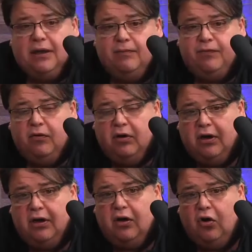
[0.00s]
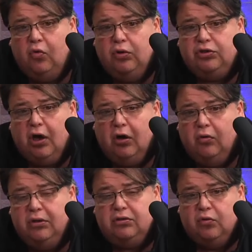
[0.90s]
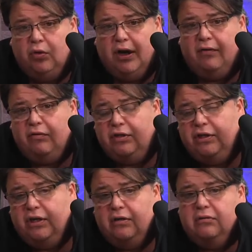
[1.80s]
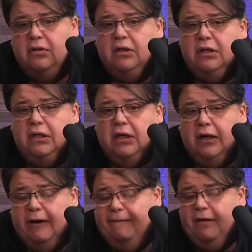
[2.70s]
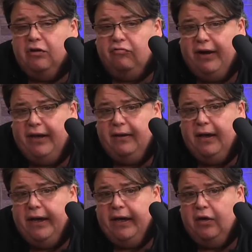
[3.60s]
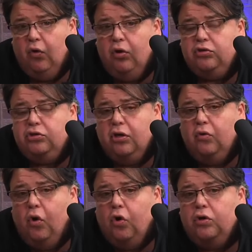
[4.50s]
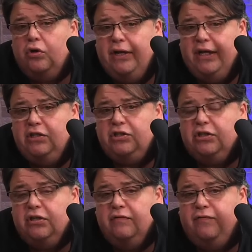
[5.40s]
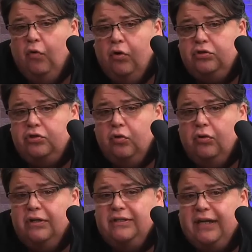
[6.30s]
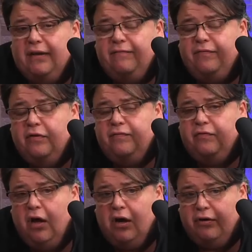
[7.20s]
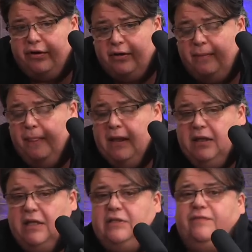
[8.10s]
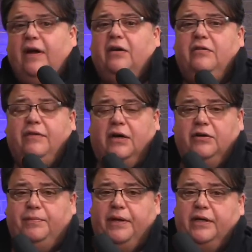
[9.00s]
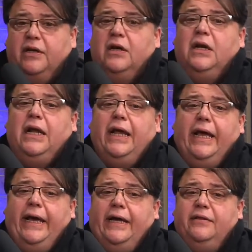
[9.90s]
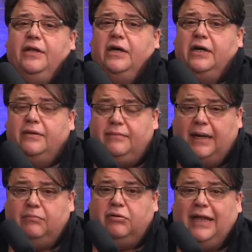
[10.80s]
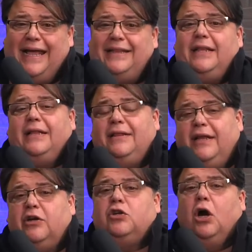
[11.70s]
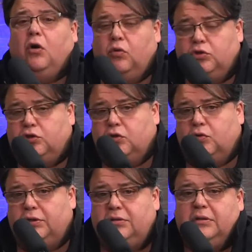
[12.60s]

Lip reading: them for always going to whatever, they're great. And also Auto Nation Ford store in Sanford, Florida. It's very, very big. And I'm glad that they're going to it.